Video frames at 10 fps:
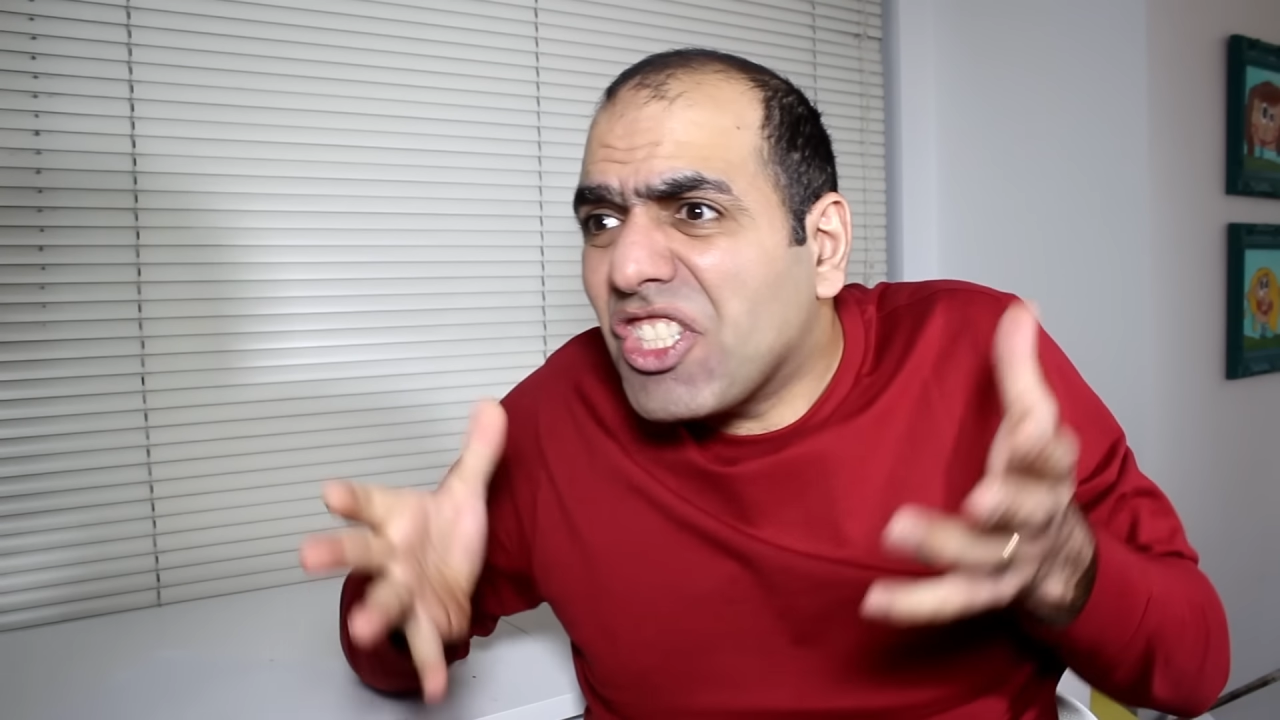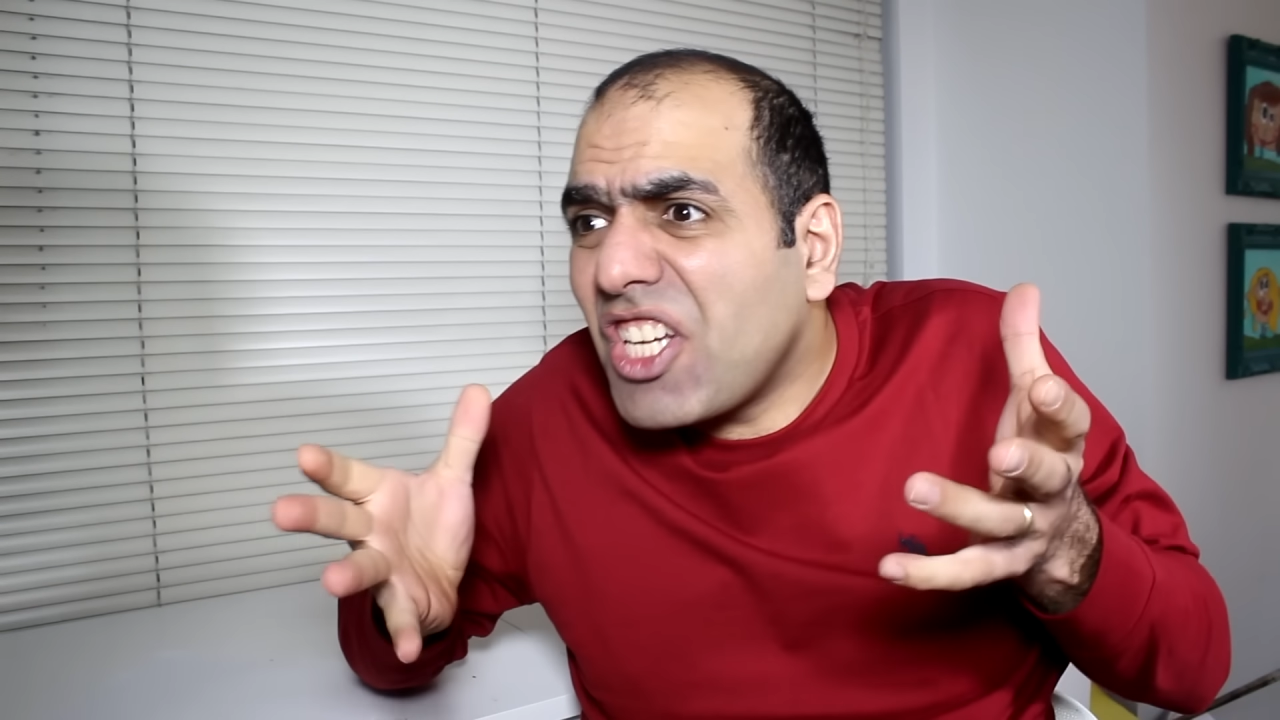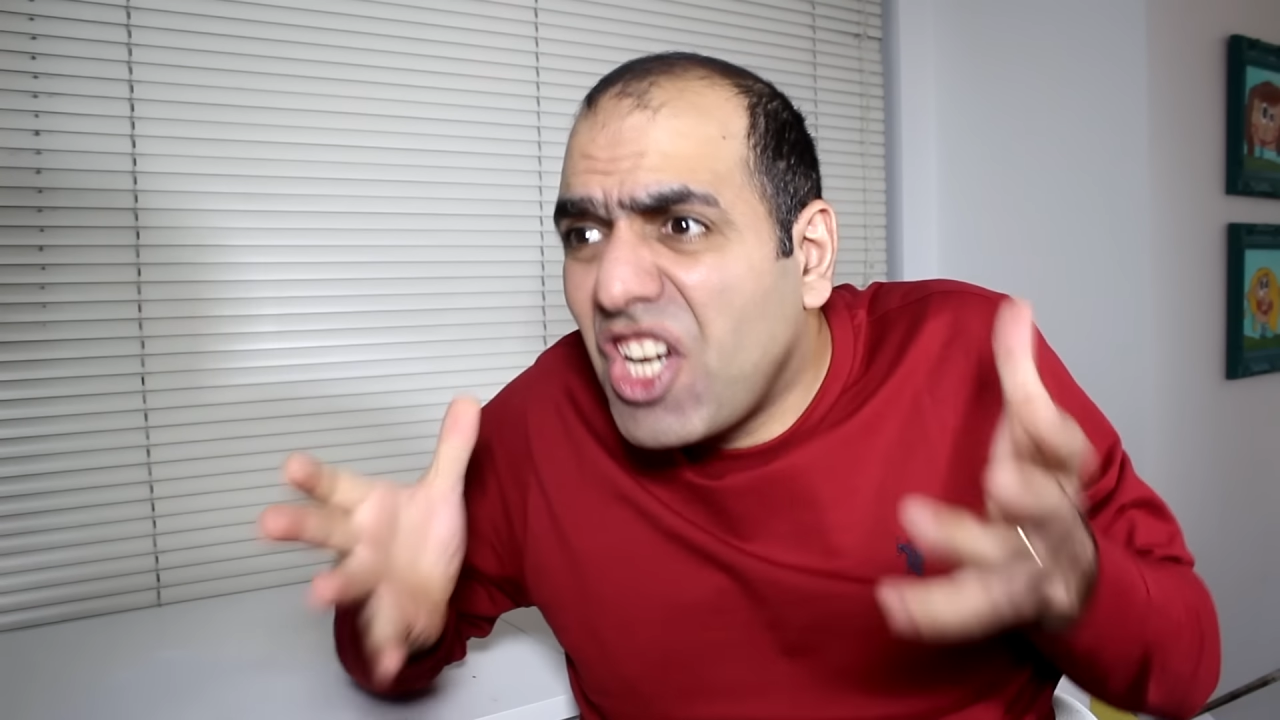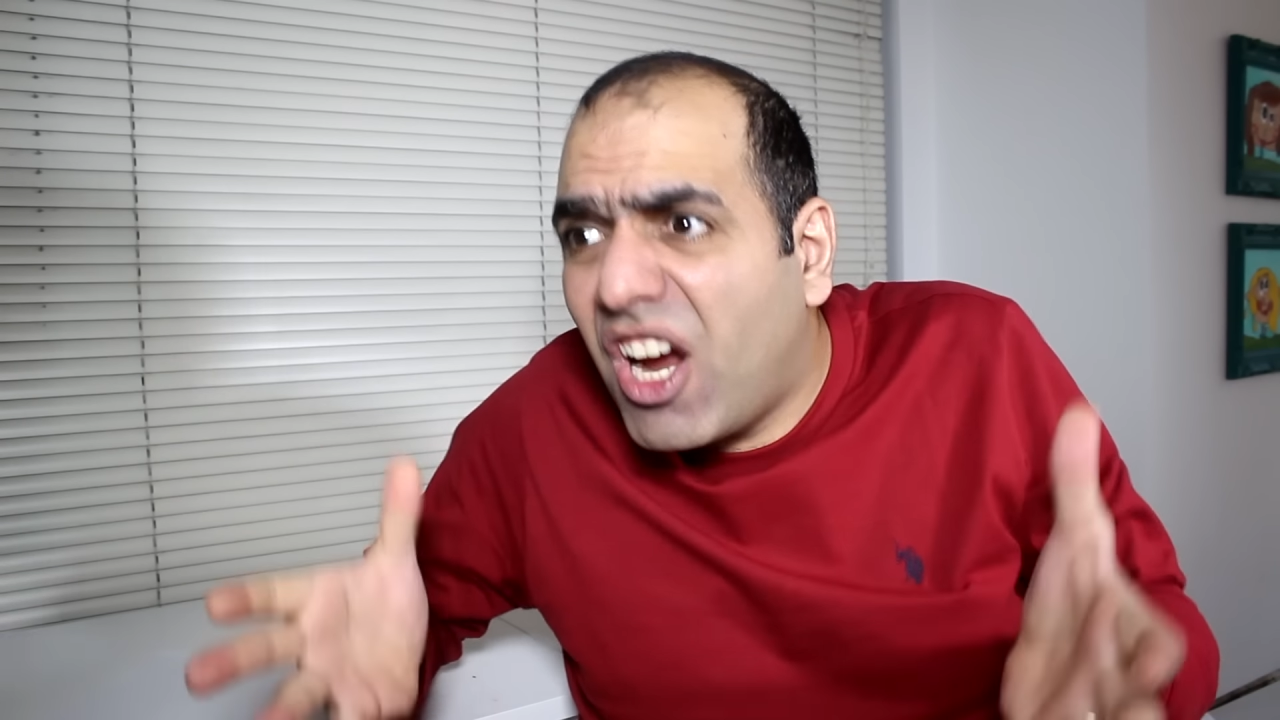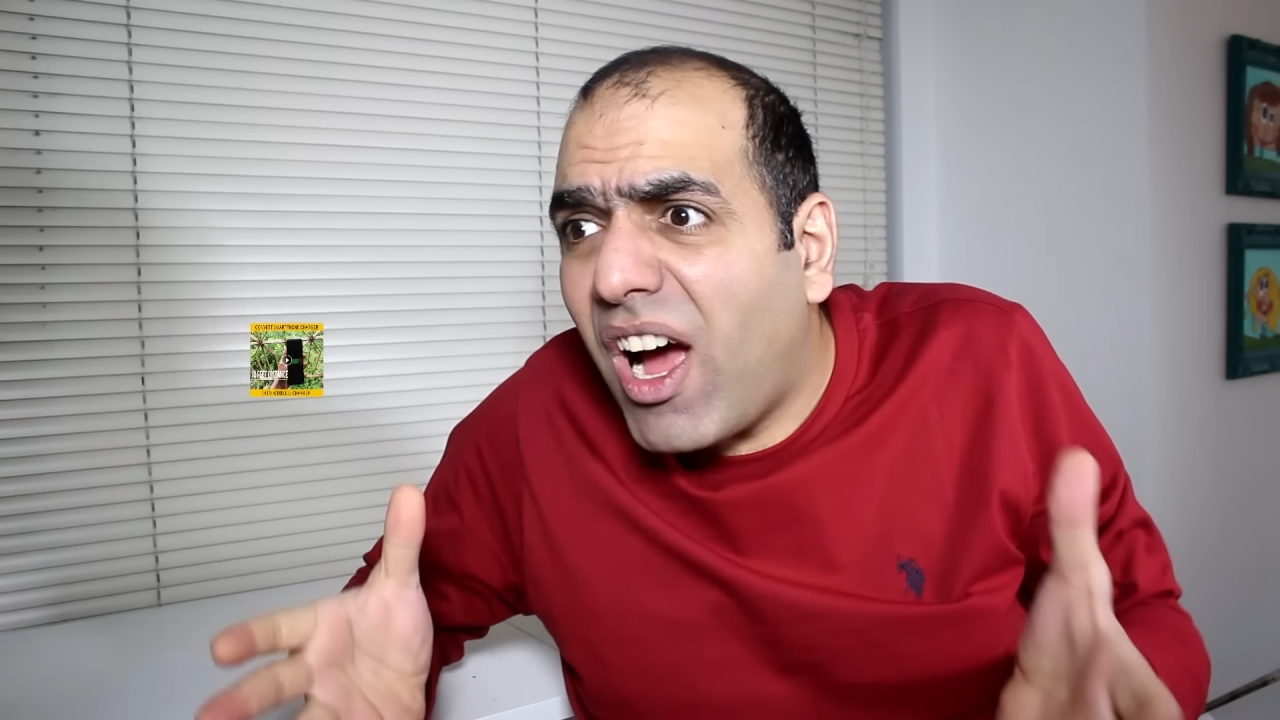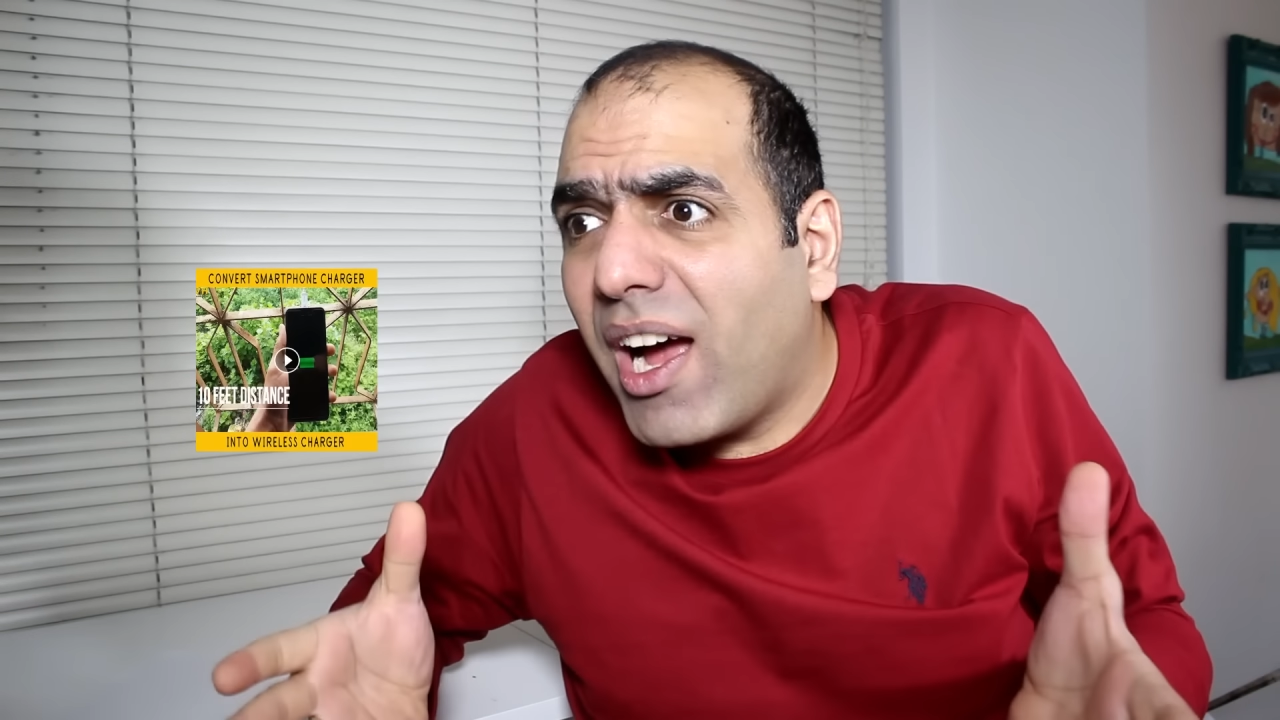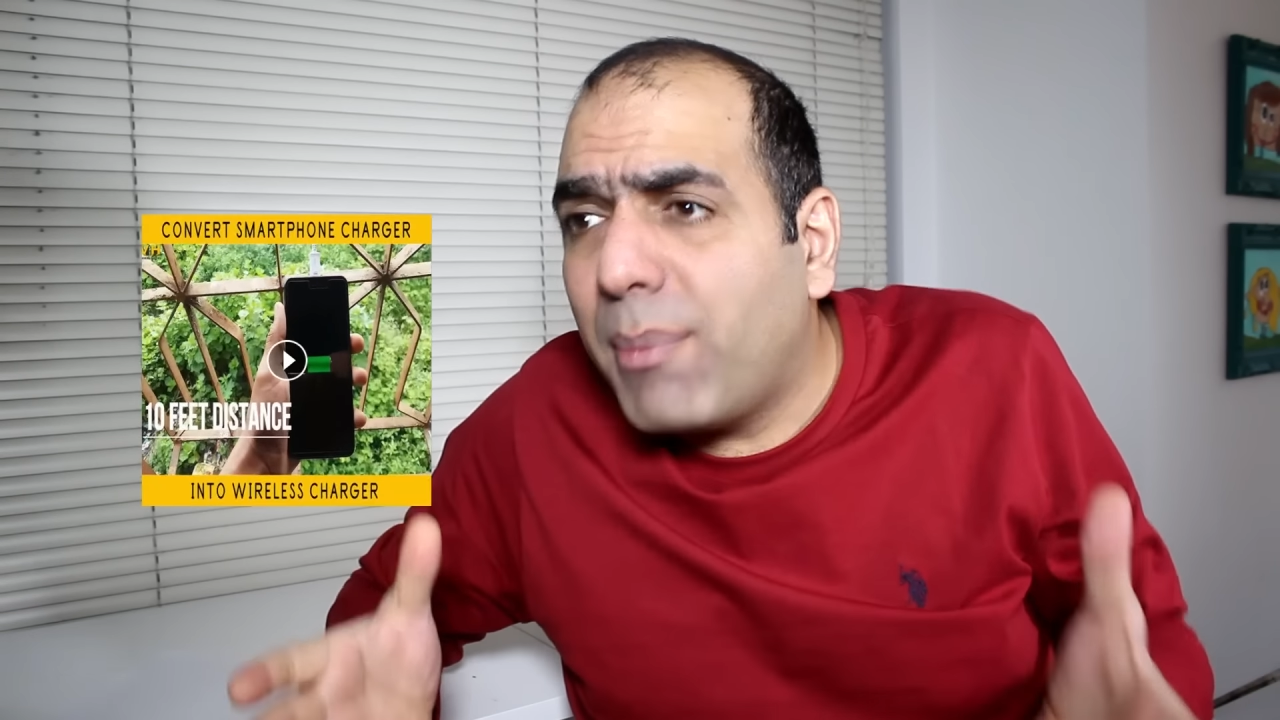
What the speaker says: a guy